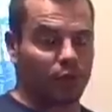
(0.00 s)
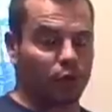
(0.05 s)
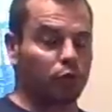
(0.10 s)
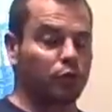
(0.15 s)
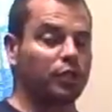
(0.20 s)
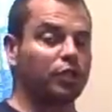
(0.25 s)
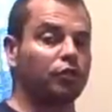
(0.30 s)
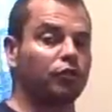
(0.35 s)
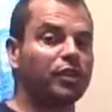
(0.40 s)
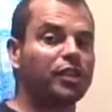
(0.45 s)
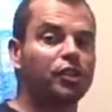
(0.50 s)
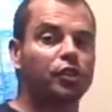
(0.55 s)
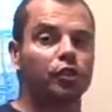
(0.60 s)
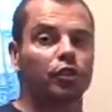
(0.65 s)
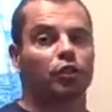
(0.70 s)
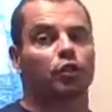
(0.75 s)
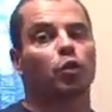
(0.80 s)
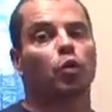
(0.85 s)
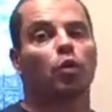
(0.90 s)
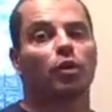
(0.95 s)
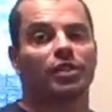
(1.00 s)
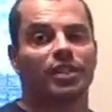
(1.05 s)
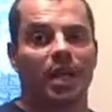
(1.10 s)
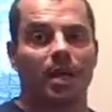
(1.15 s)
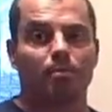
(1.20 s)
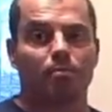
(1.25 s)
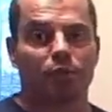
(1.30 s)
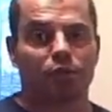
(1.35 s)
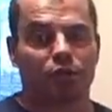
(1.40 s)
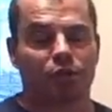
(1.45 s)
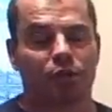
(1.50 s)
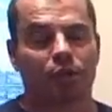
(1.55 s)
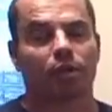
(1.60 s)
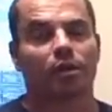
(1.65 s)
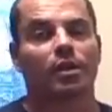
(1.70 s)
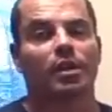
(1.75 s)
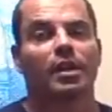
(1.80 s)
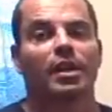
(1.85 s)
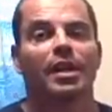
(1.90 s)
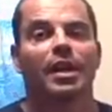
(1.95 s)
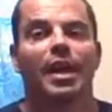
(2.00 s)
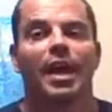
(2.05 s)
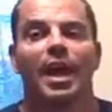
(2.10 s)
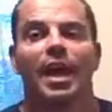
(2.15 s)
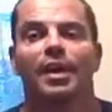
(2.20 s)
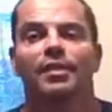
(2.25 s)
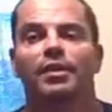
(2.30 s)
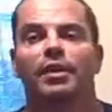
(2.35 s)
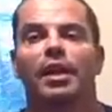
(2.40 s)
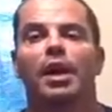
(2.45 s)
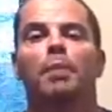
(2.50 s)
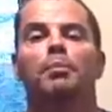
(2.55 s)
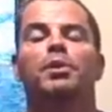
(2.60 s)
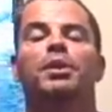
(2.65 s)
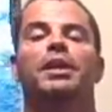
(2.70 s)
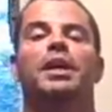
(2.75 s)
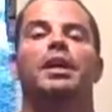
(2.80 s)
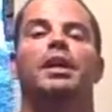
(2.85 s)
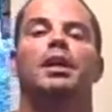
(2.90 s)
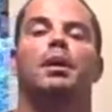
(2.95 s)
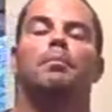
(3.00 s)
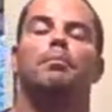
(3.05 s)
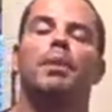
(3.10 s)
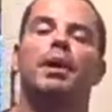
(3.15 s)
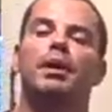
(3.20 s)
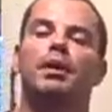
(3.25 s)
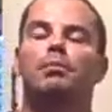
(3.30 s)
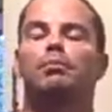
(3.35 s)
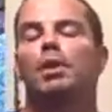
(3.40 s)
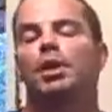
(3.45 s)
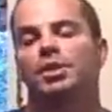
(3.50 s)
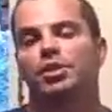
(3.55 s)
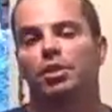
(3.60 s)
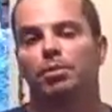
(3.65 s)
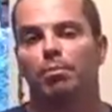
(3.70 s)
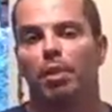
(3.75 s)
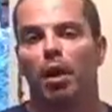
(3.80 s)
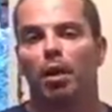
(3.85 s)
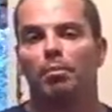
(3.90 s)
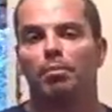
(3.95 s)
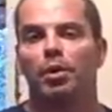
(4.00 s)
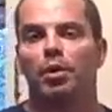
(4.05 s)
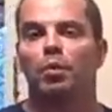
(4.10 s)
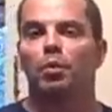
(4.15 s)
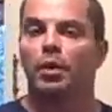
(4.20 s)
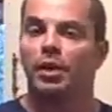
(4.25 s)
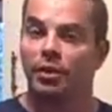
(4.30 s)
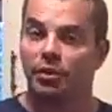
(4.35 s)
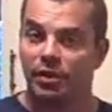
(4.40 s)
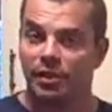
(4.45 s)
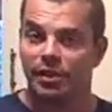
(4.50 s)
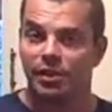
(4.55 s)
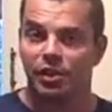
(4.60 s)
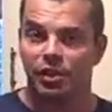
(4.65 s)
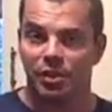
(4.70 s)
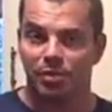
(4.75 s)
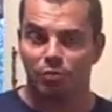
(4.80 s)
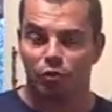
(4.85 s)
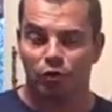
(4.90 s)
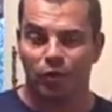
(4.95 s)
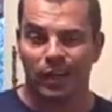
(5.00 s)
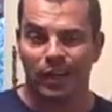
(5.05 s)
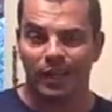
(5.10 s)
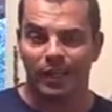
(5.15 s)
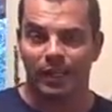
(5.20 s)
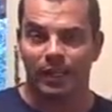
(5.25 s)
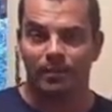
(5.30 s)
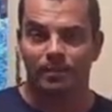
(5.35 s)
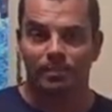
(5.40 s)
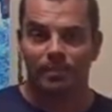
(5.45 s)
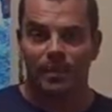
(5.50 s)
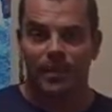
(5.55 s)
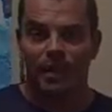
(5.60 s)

they're going to increase your core temperature, and they'll help you get a better muscle pump when you're in the gym training.